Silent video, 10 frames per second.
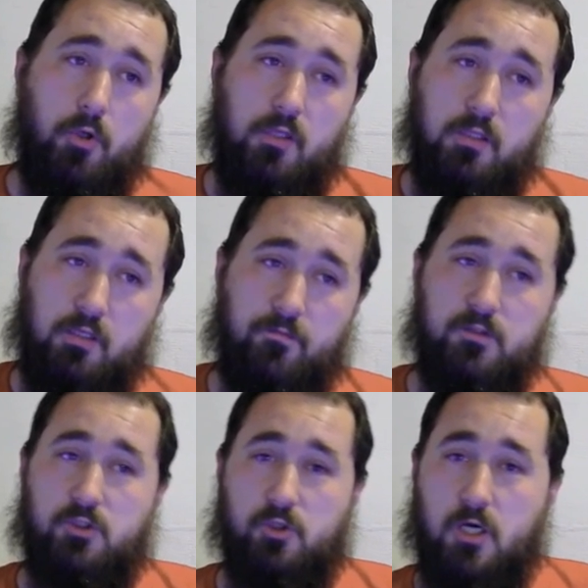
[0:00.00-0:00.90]
you have to give
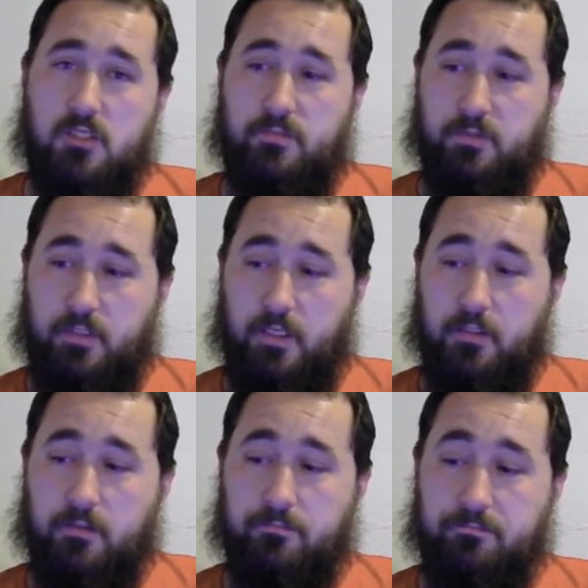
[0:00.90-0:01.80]
us your customer data.